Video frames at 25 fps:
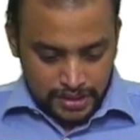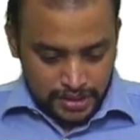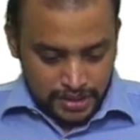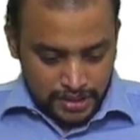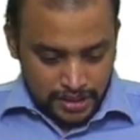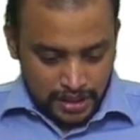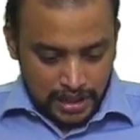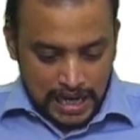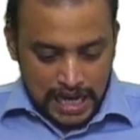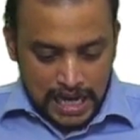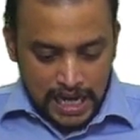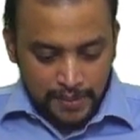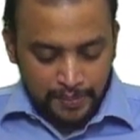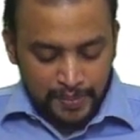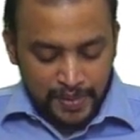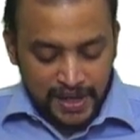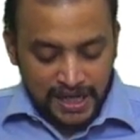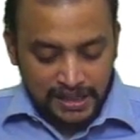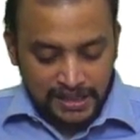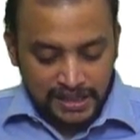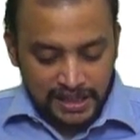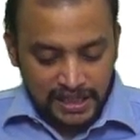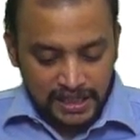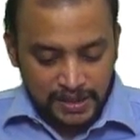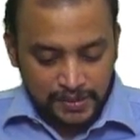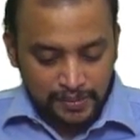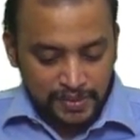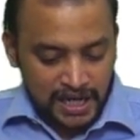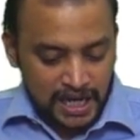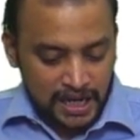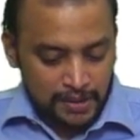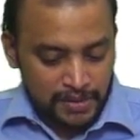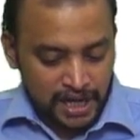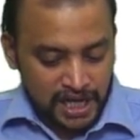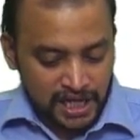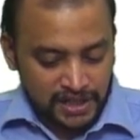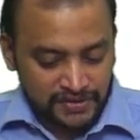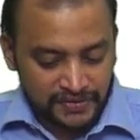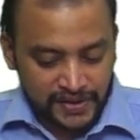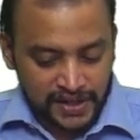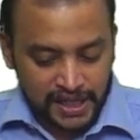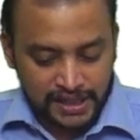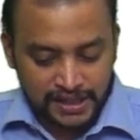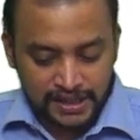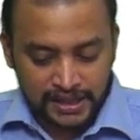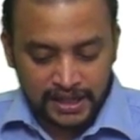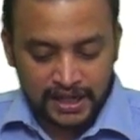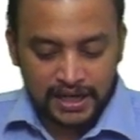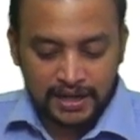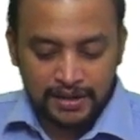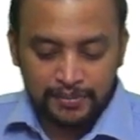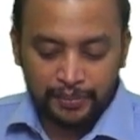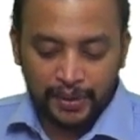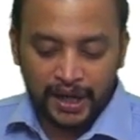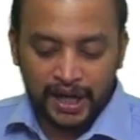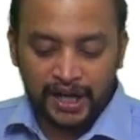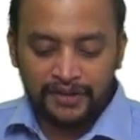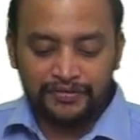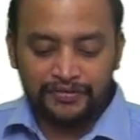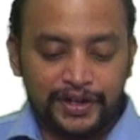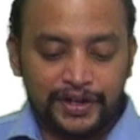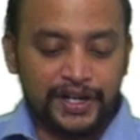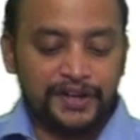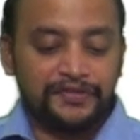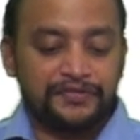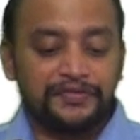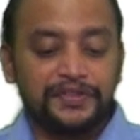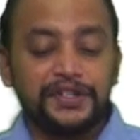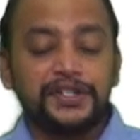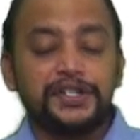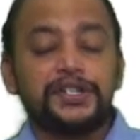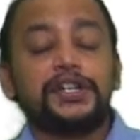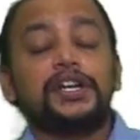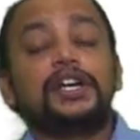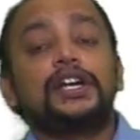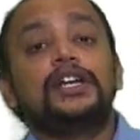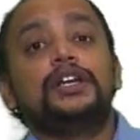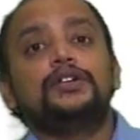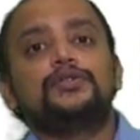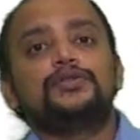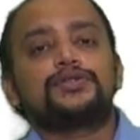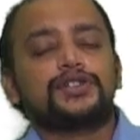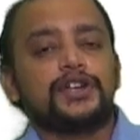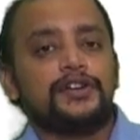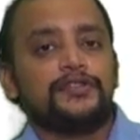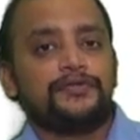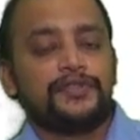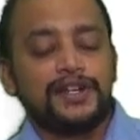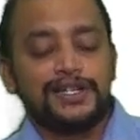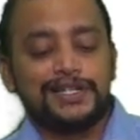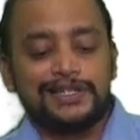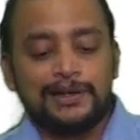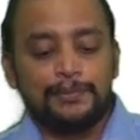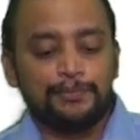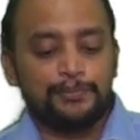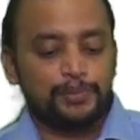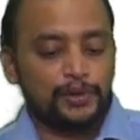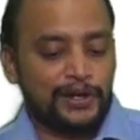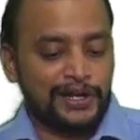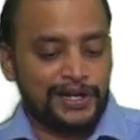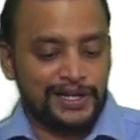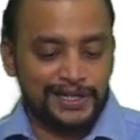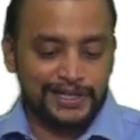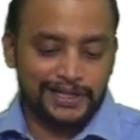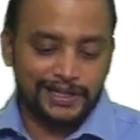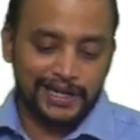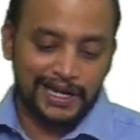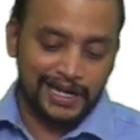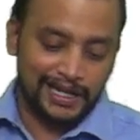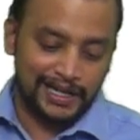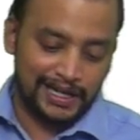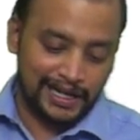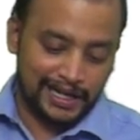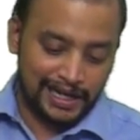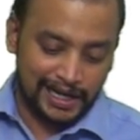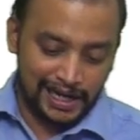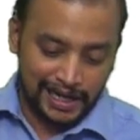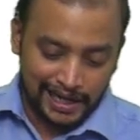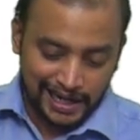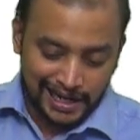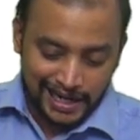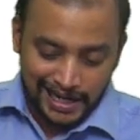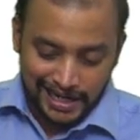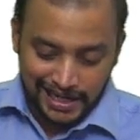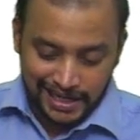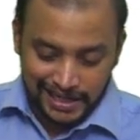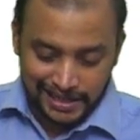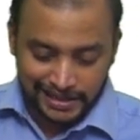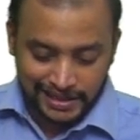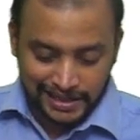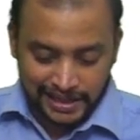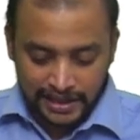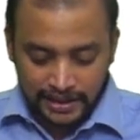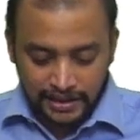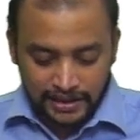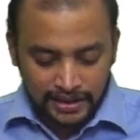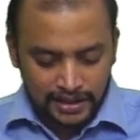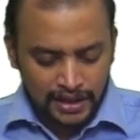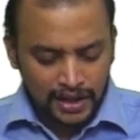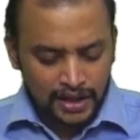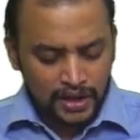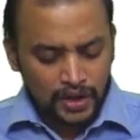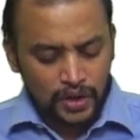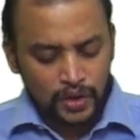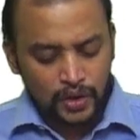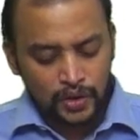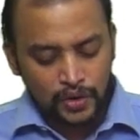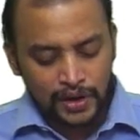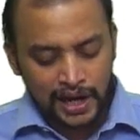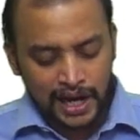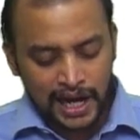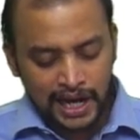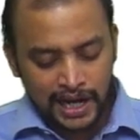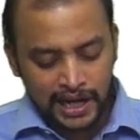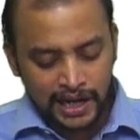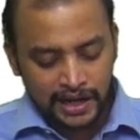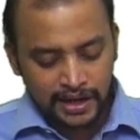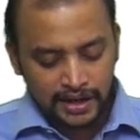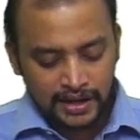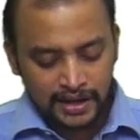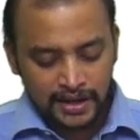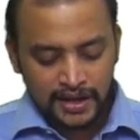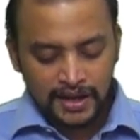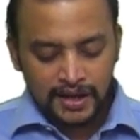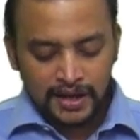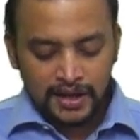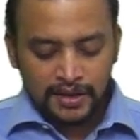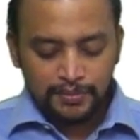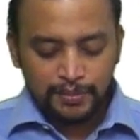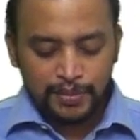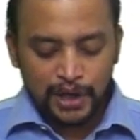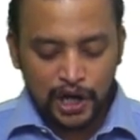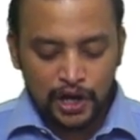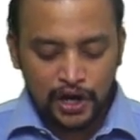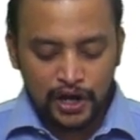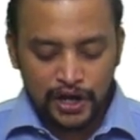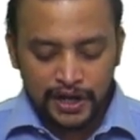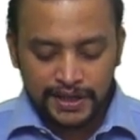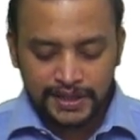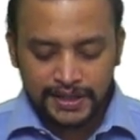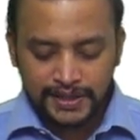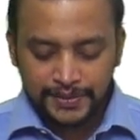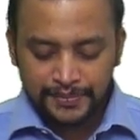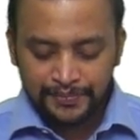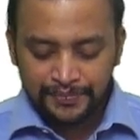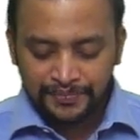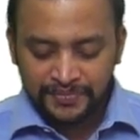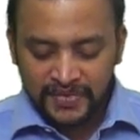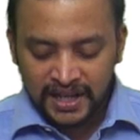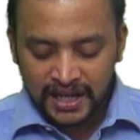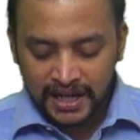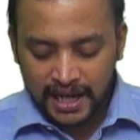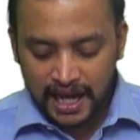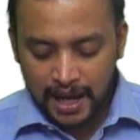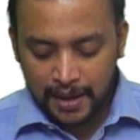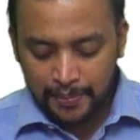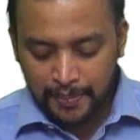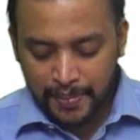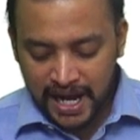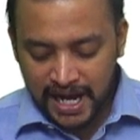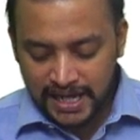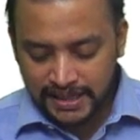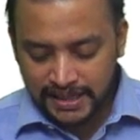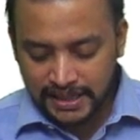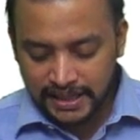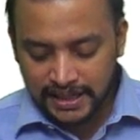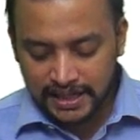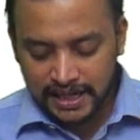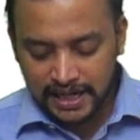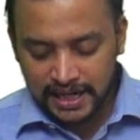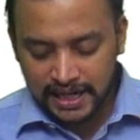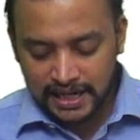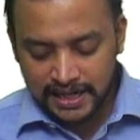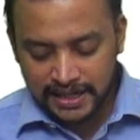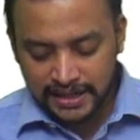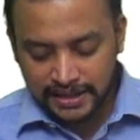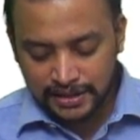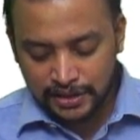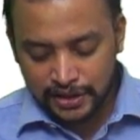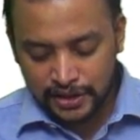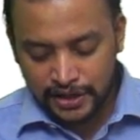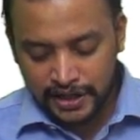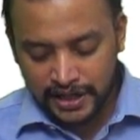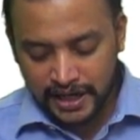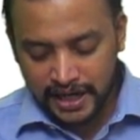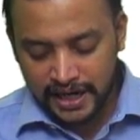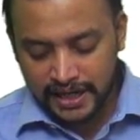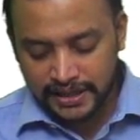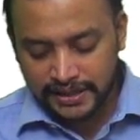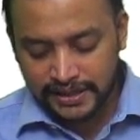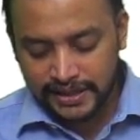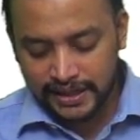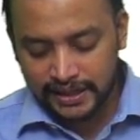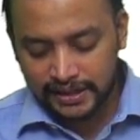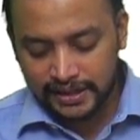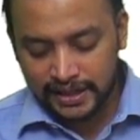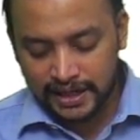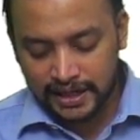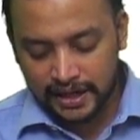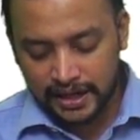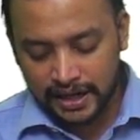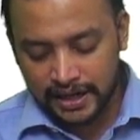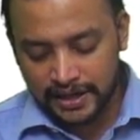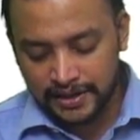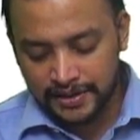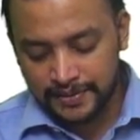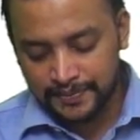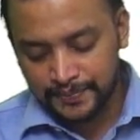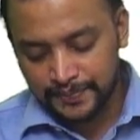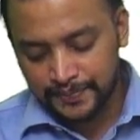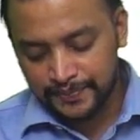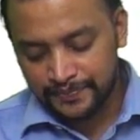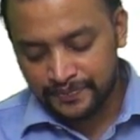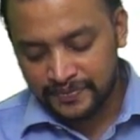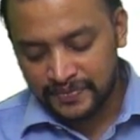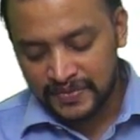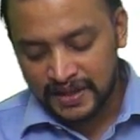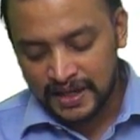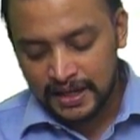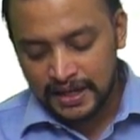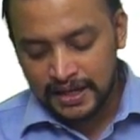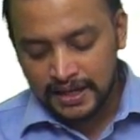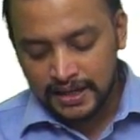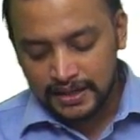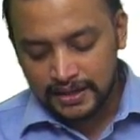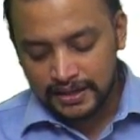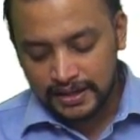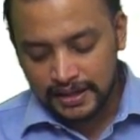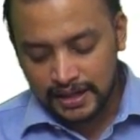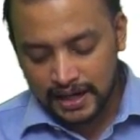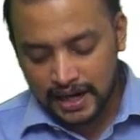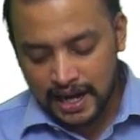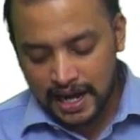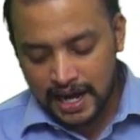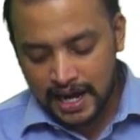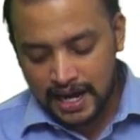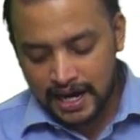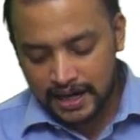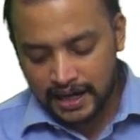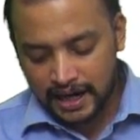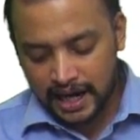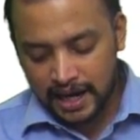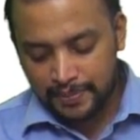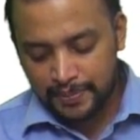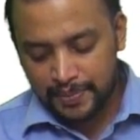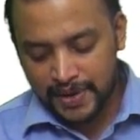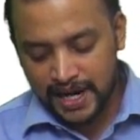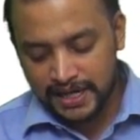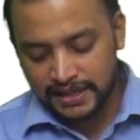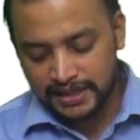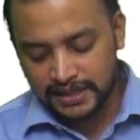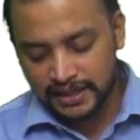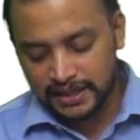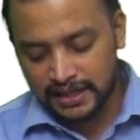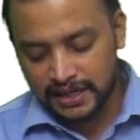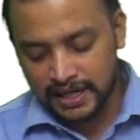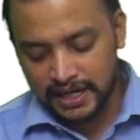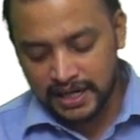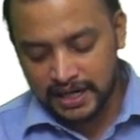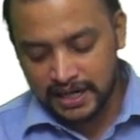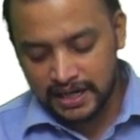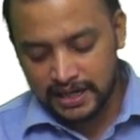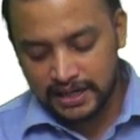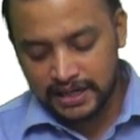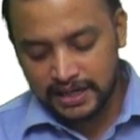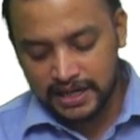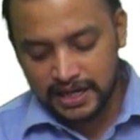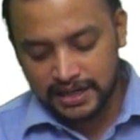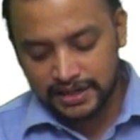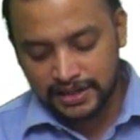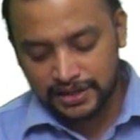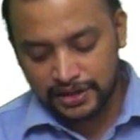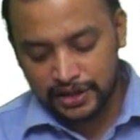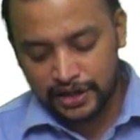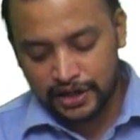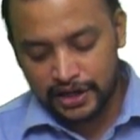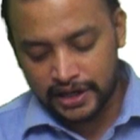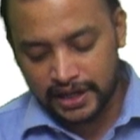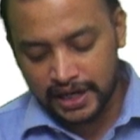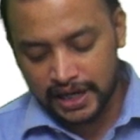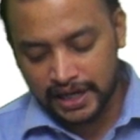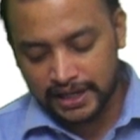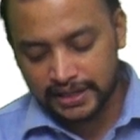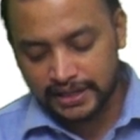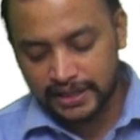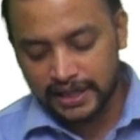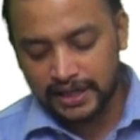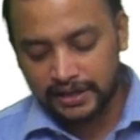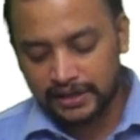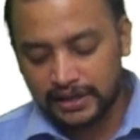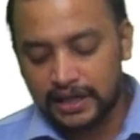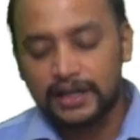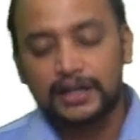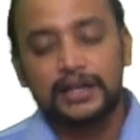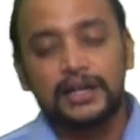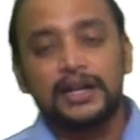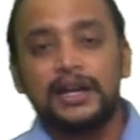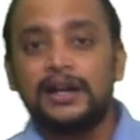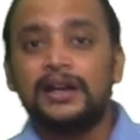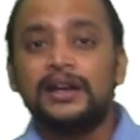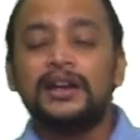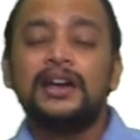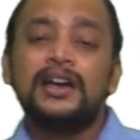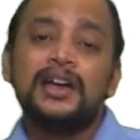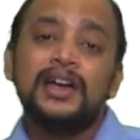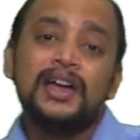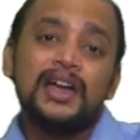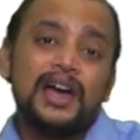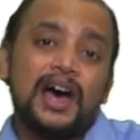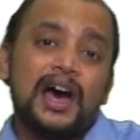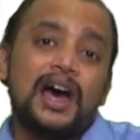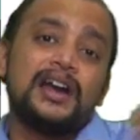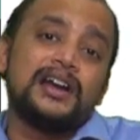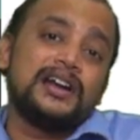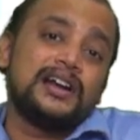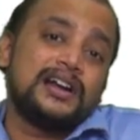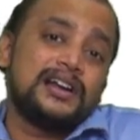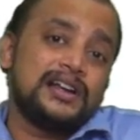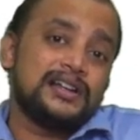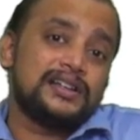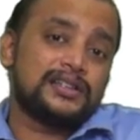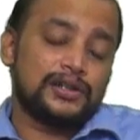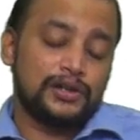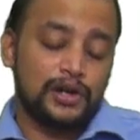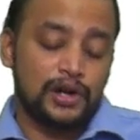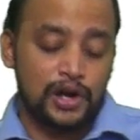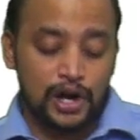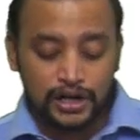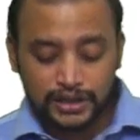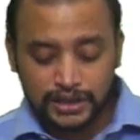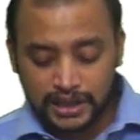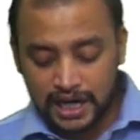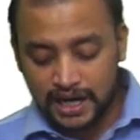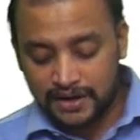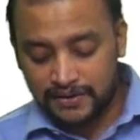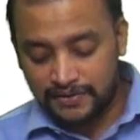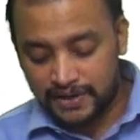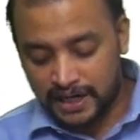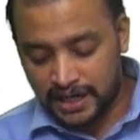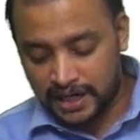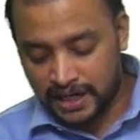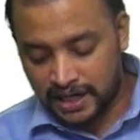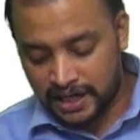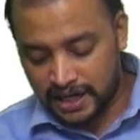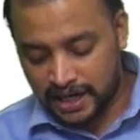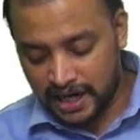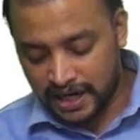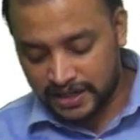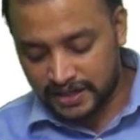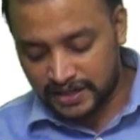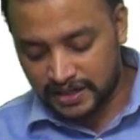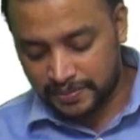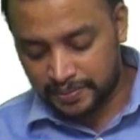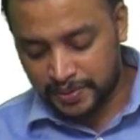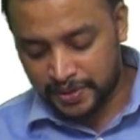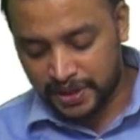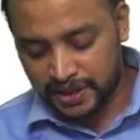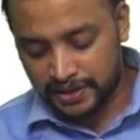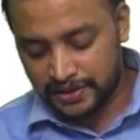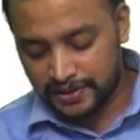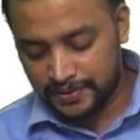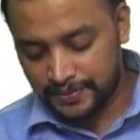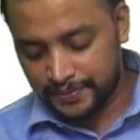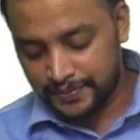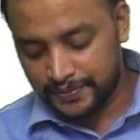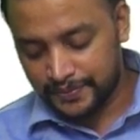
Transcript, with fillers: car purchased by a manufacturing company official use of its employees? Can they take ITC? No, air because capacity does not exceed 13. The car capacity does not exceed 13 and it is not covered under exception